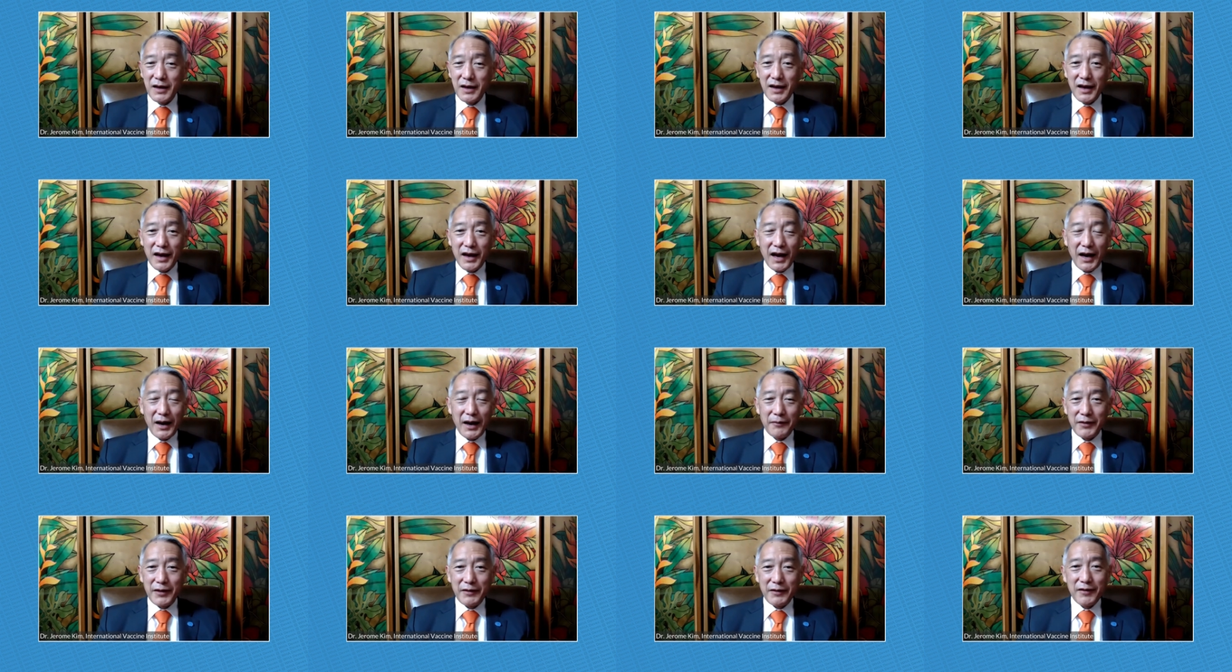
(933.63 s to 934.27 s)
uh,
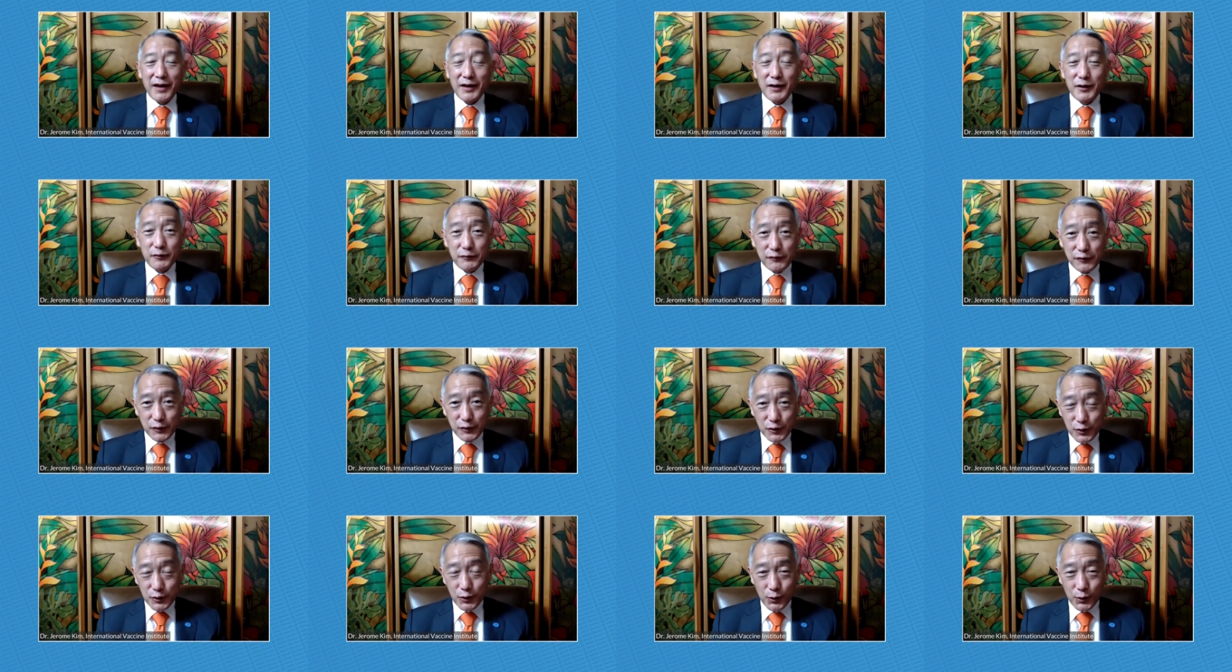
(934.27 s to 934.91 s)
they've got the
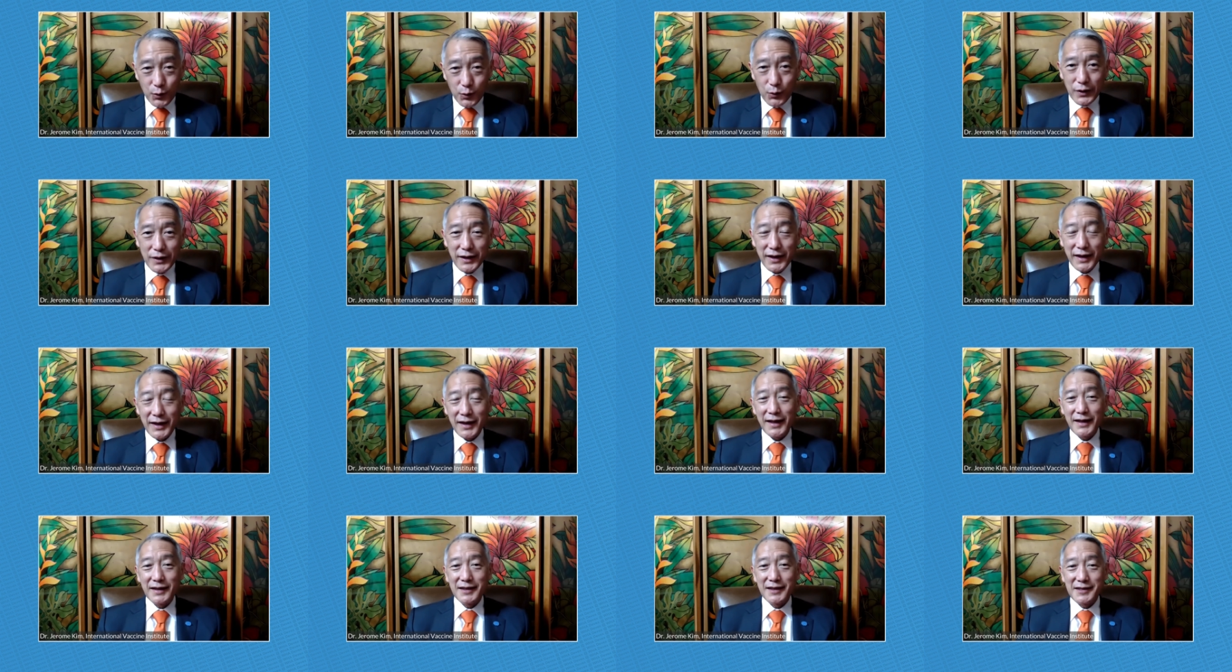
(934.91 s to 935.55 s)
flu when they
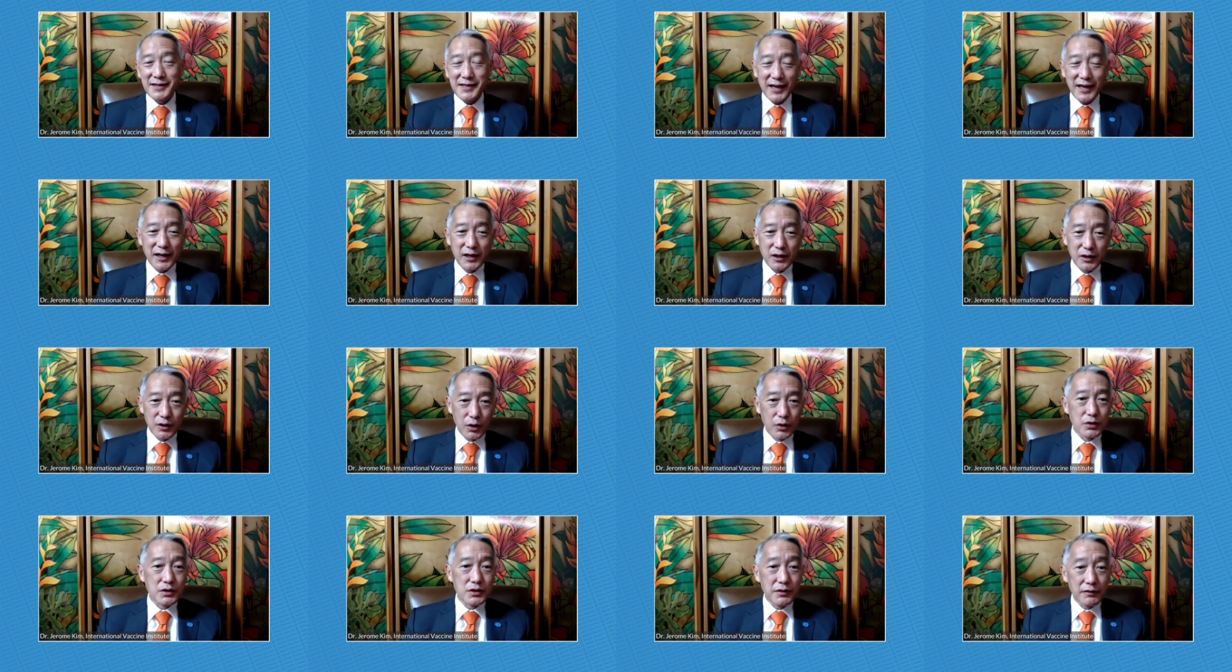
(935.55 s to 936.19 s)
get the second
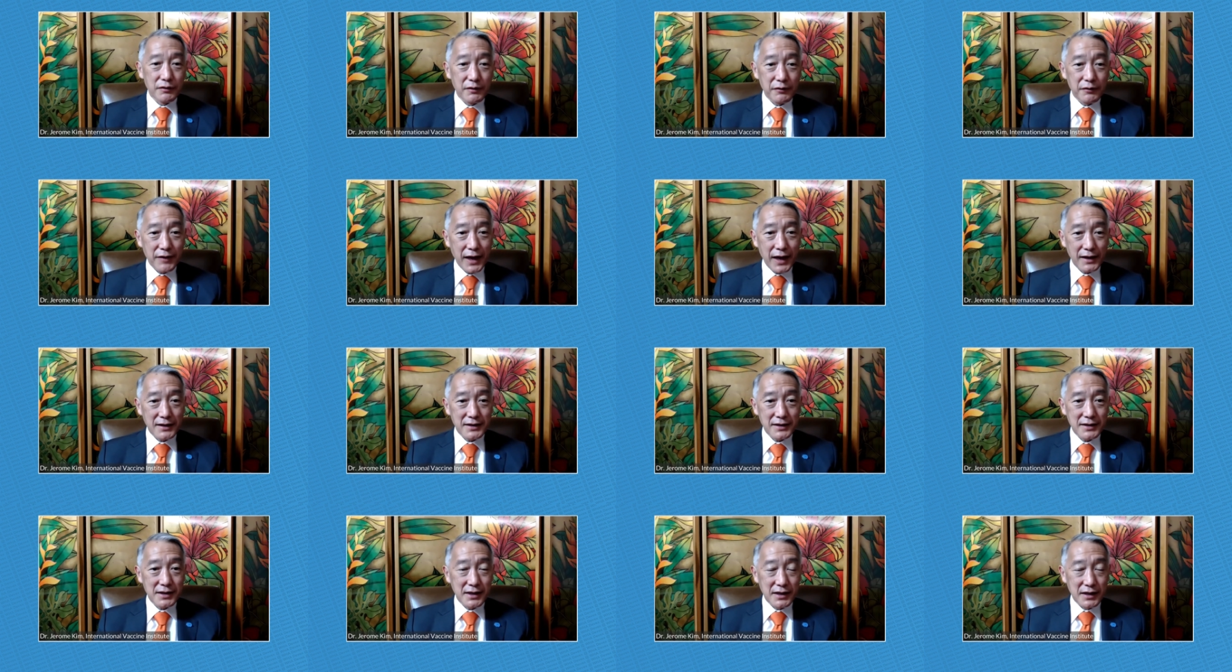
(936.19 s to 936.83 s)
dose of the
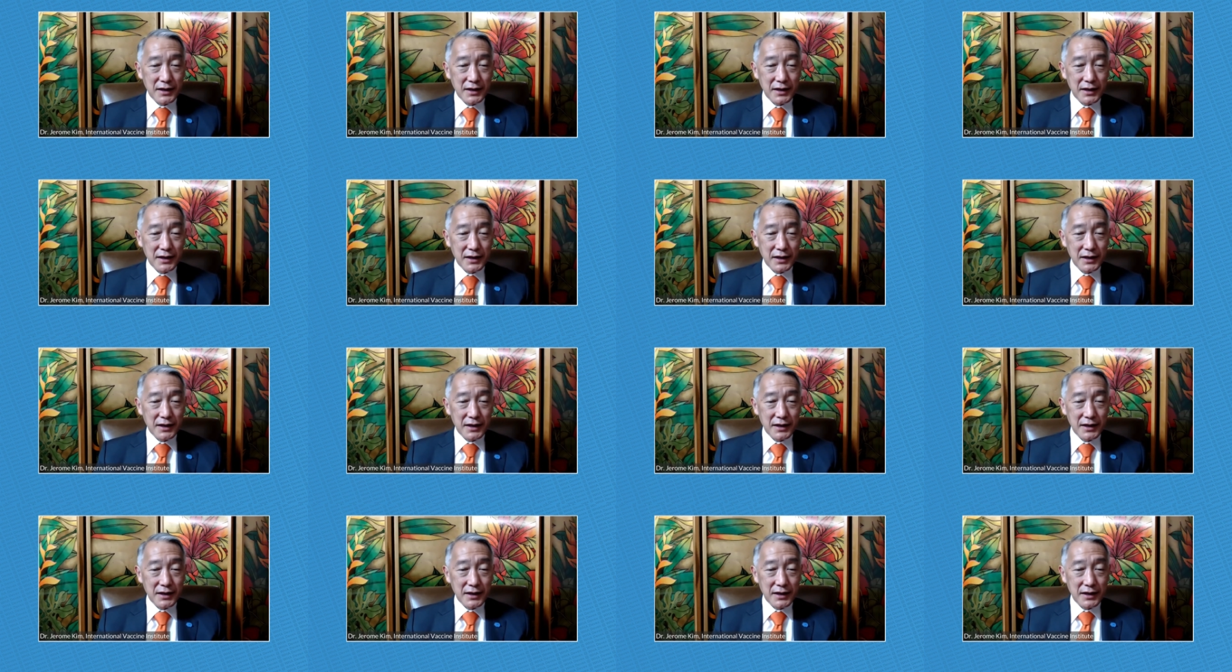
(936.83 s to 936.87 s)
vaccine.